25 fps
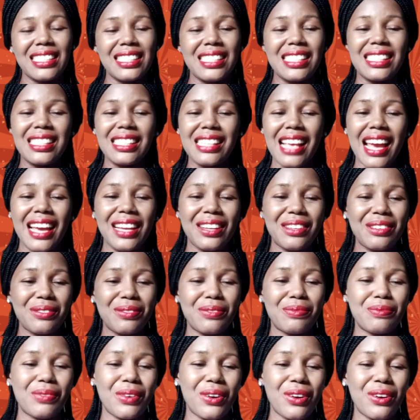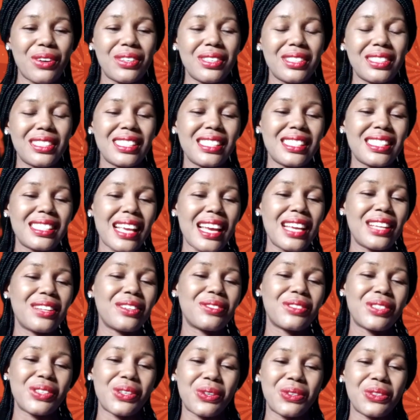side of in this side
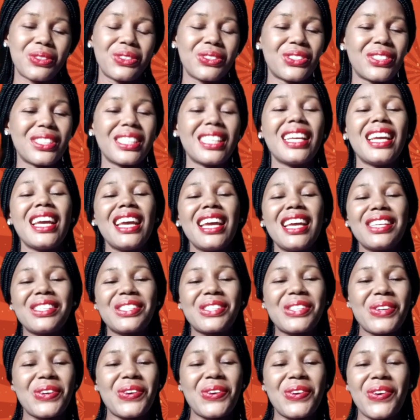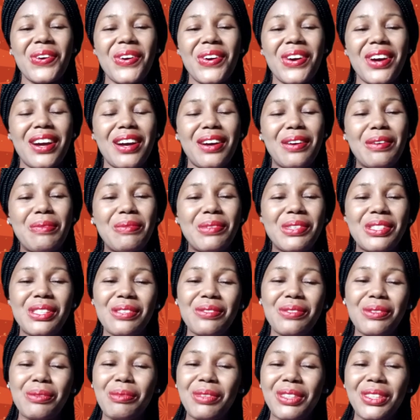of the country. So most
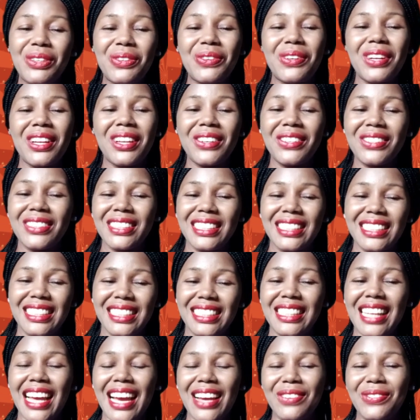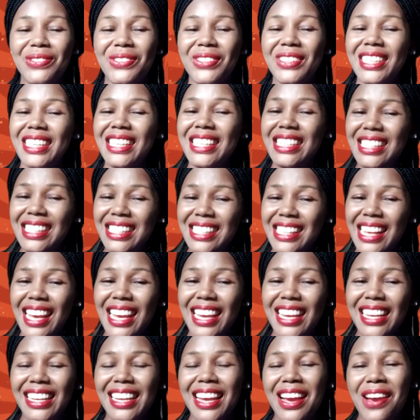of you may not really understand what he's
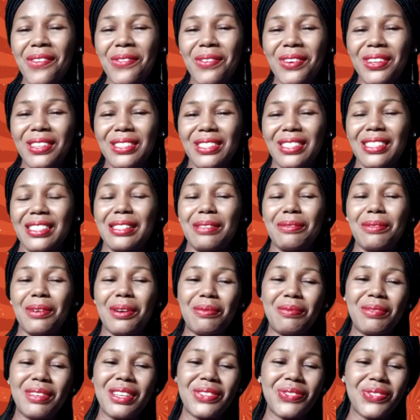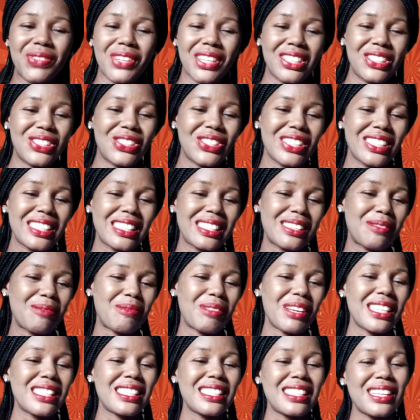saying when he talks about being religious and
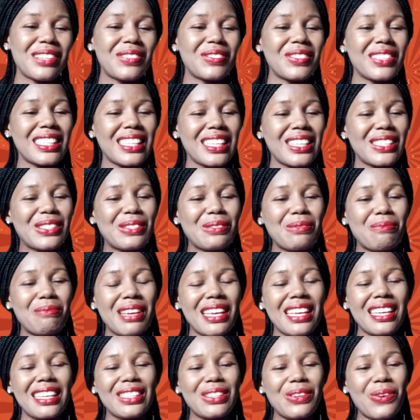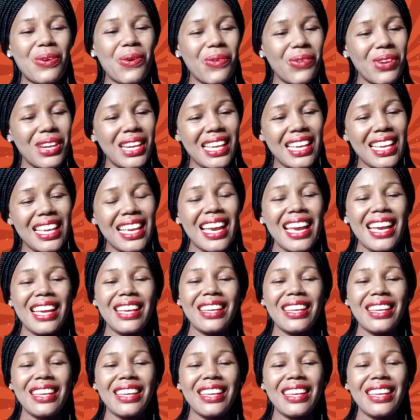blessing everything to make it holy.